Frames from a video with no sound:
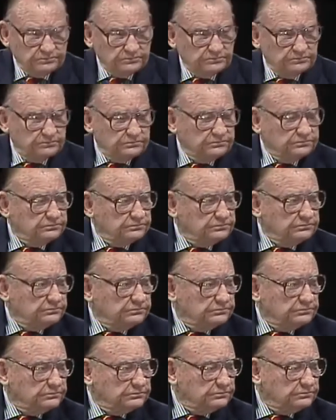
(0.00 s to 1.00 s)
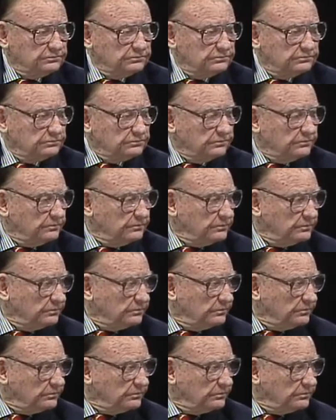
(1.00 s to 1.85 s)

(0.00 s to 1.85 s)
(silence)